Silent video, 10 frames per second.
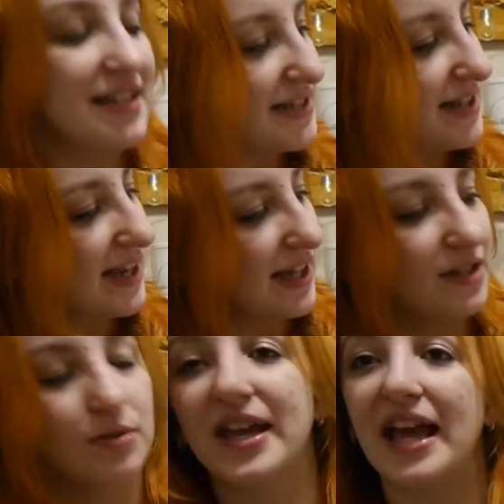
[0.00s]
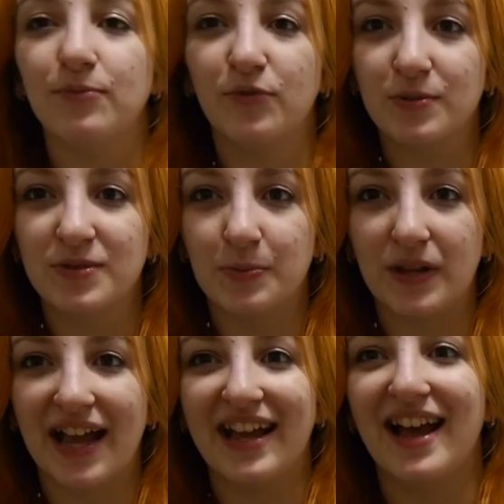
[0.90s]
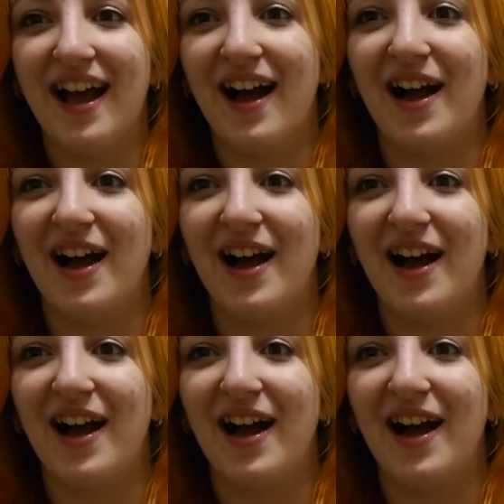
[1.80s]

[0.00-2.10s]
is like a little game for them to play,